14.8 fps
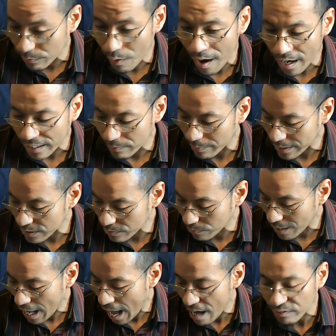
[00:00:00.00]
why, but you
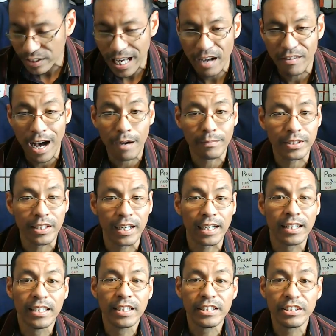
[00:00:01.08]
have to have Amuna.